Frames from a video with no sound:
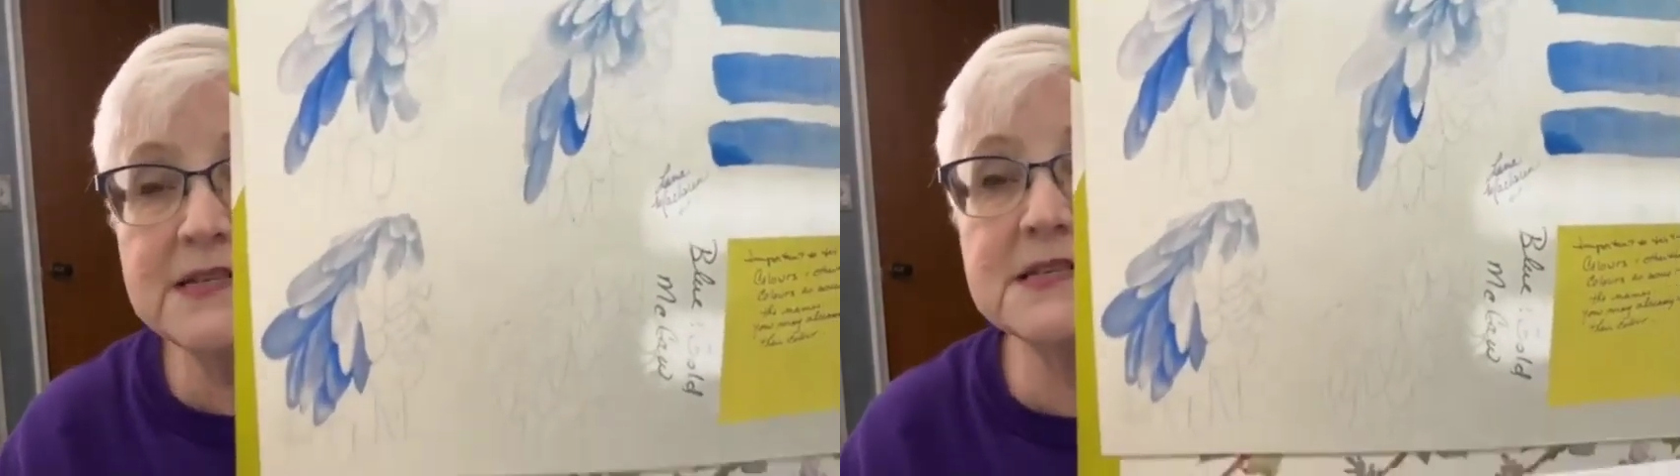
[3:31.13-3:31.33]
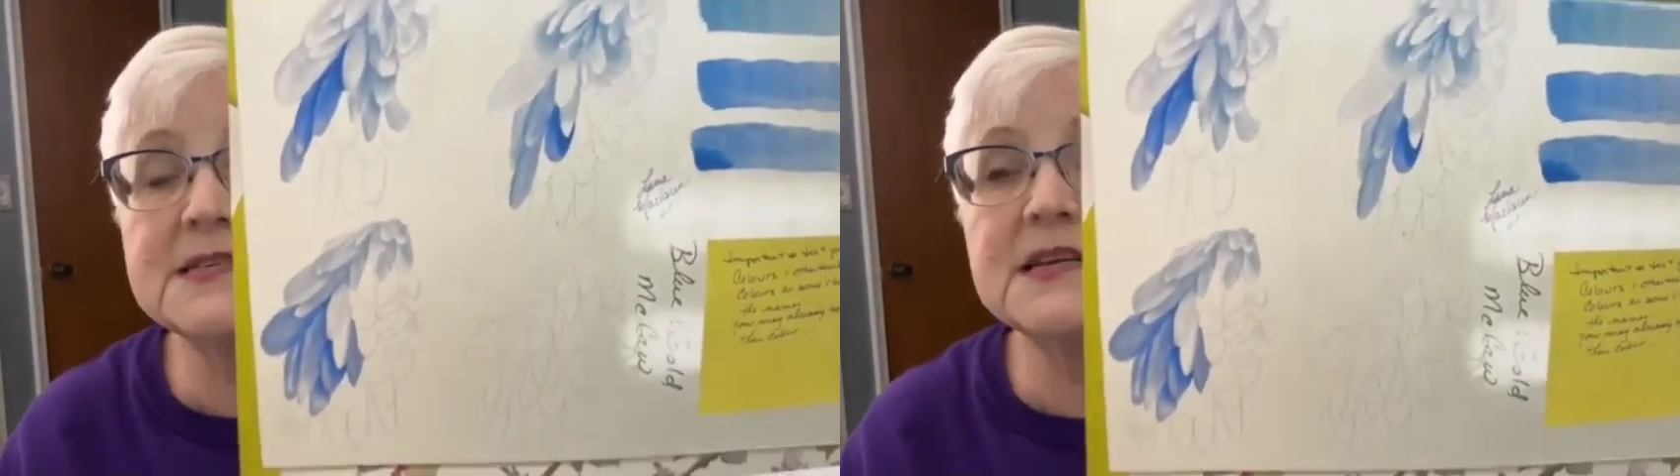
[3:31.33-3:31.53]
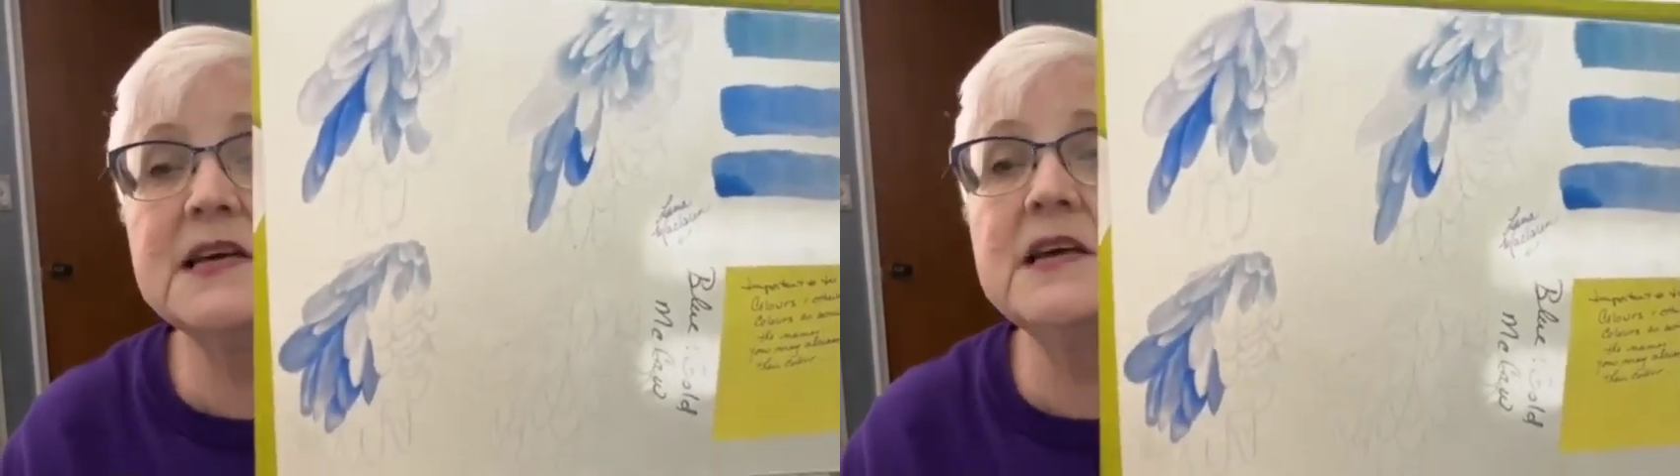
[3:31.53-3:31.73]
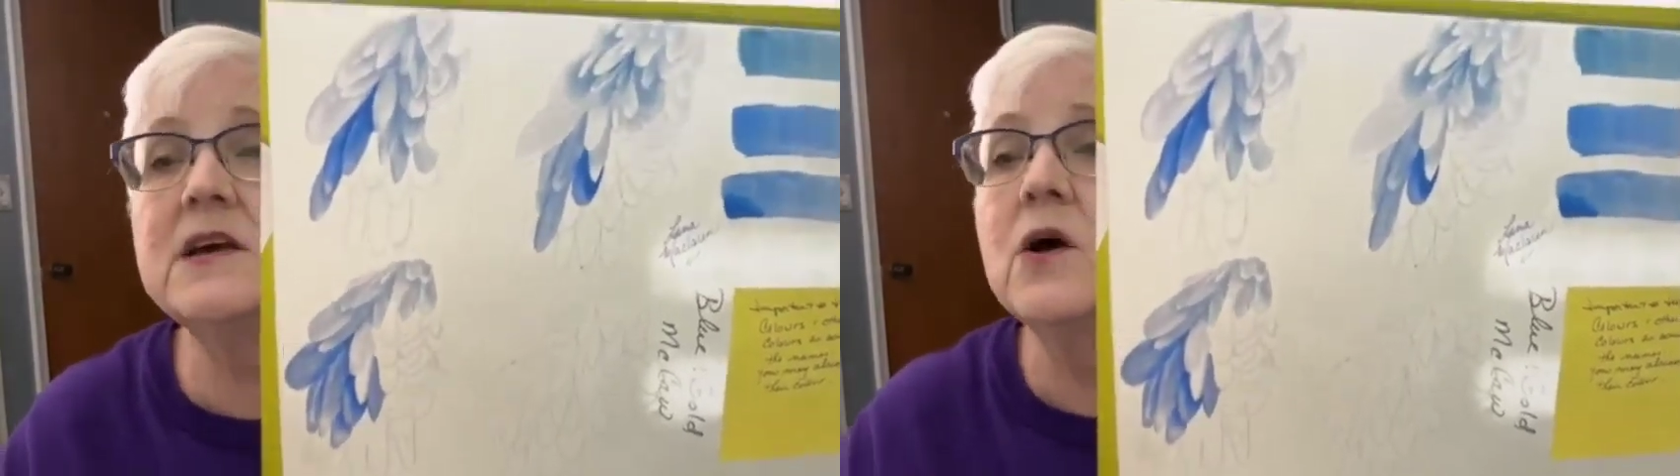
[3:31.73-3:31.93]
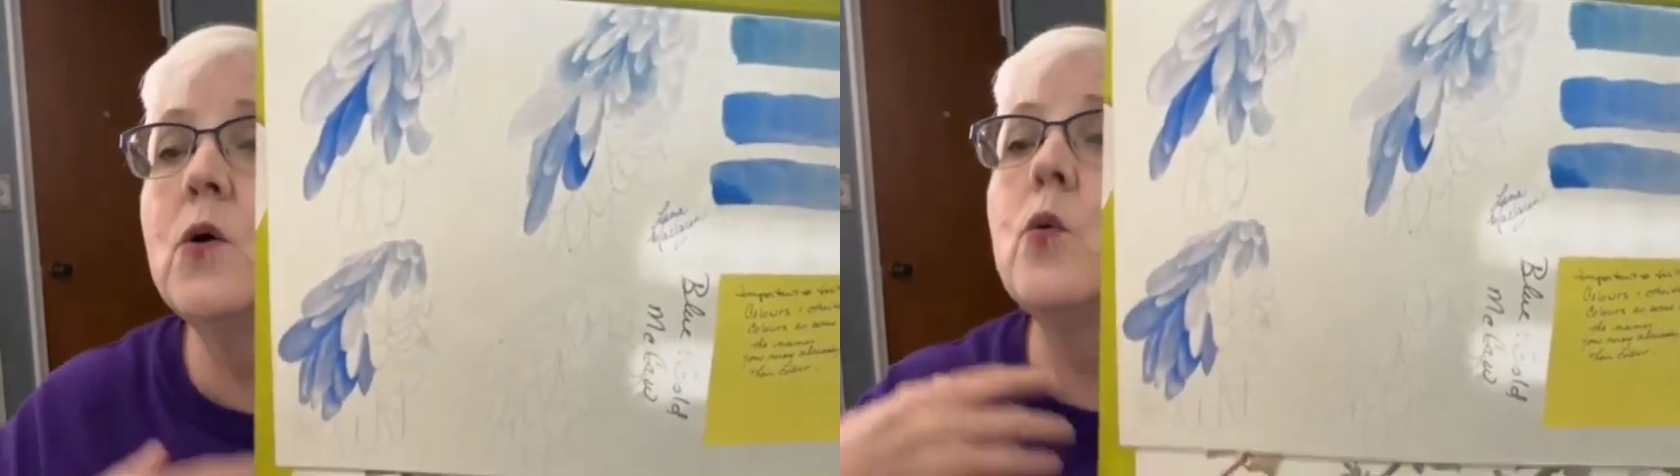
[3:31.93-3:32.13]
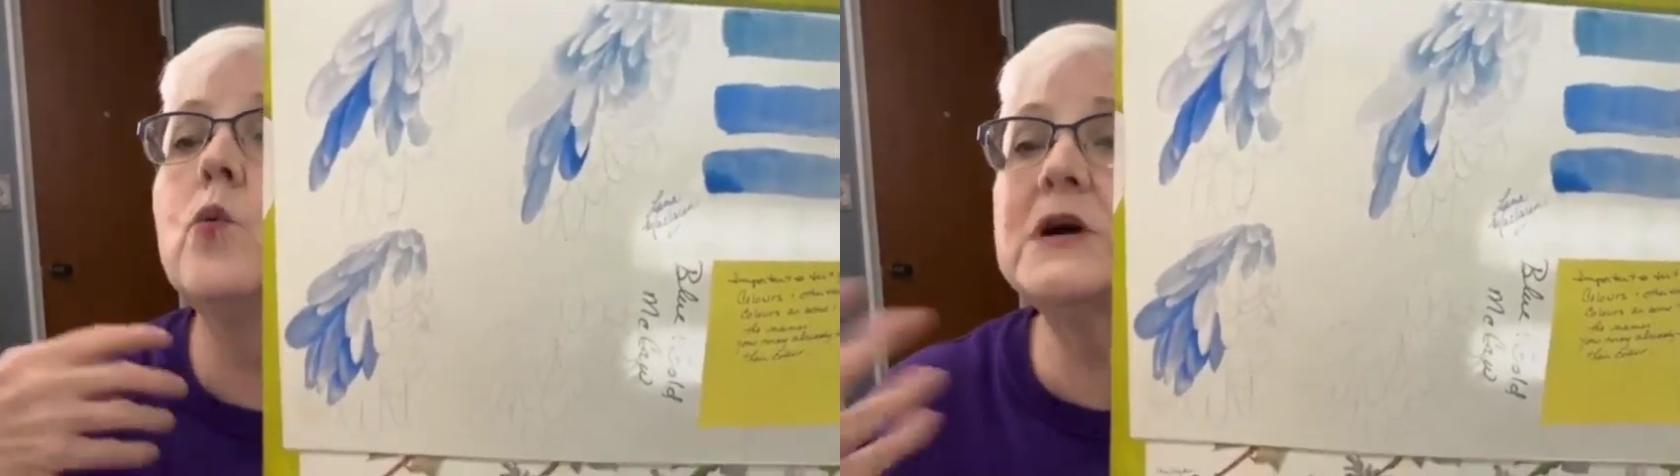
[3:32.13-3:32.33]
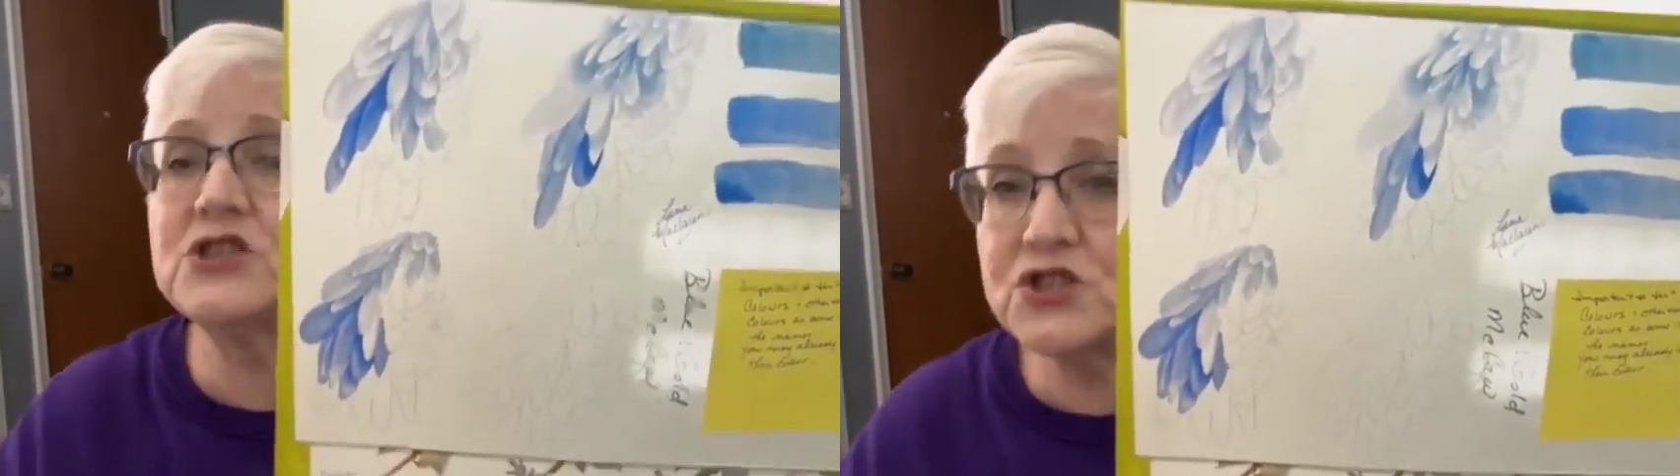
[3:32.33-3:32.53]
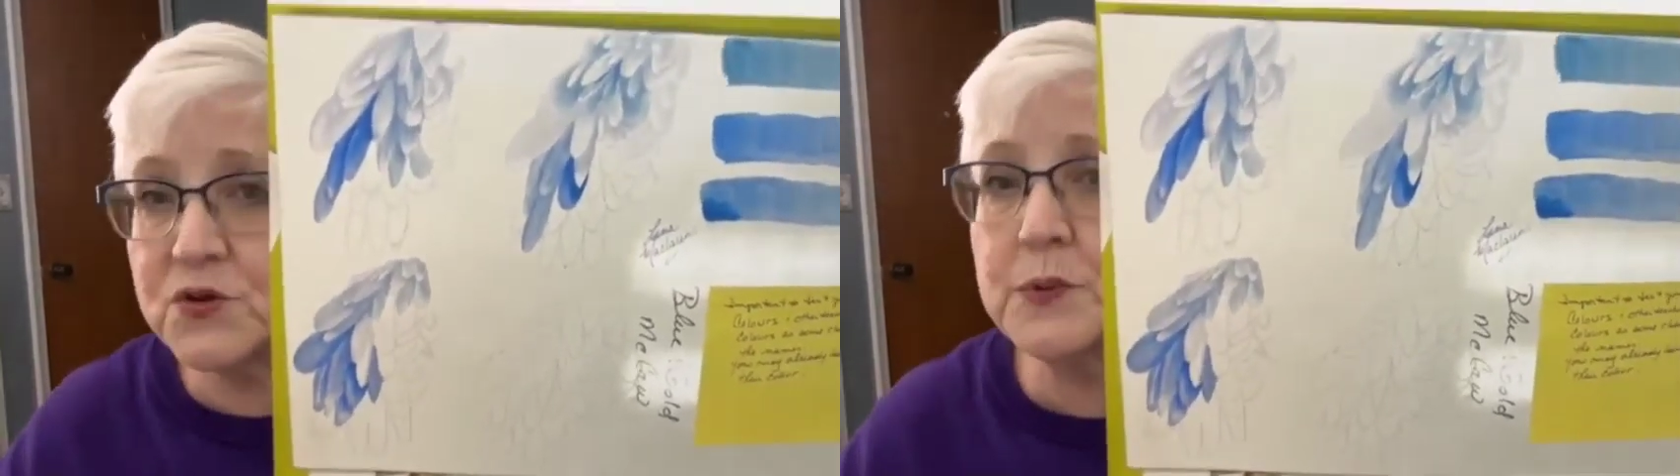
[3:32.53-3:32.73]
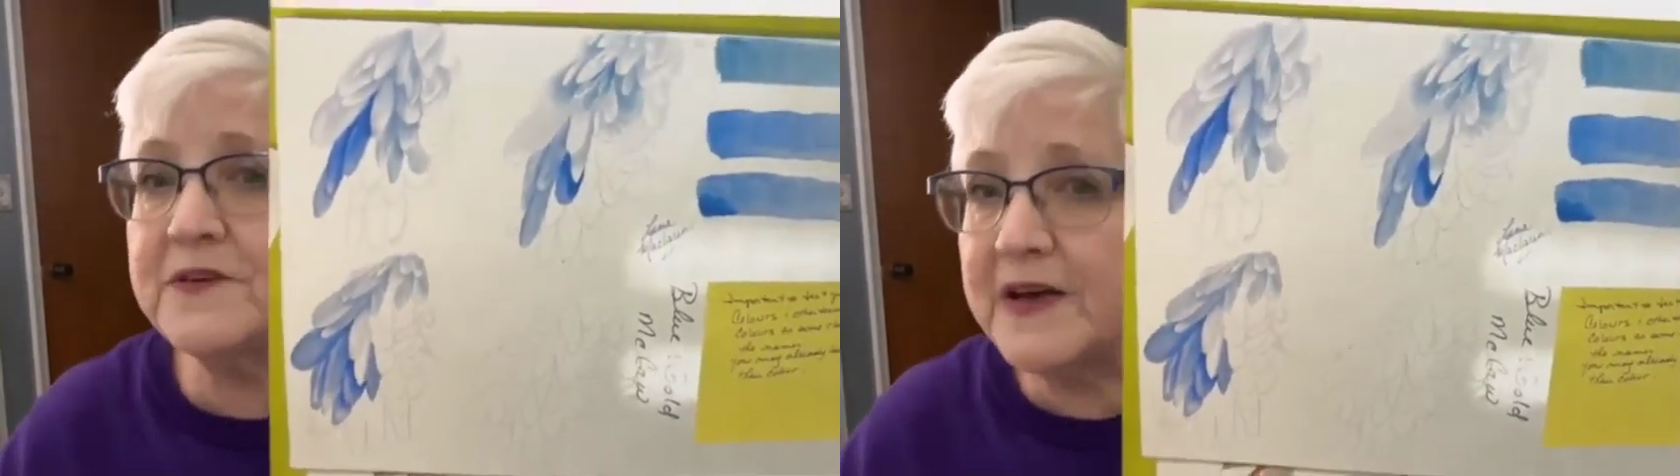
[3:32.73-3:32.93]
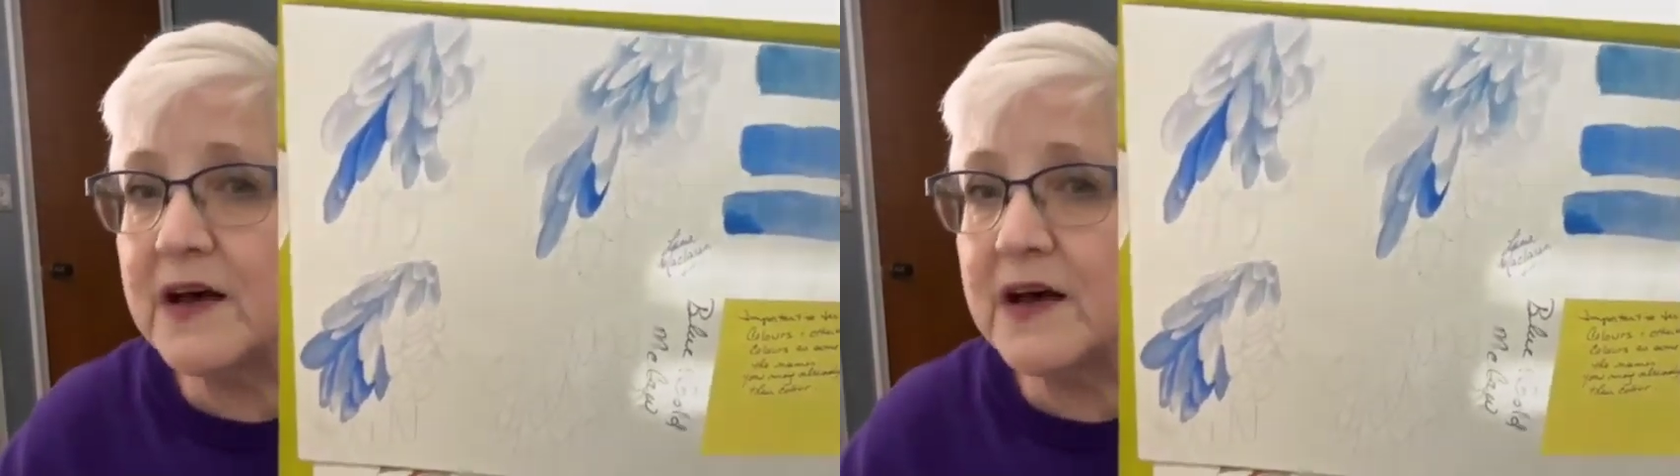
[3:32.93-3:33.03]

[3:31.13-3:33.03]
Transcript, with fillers: to see which three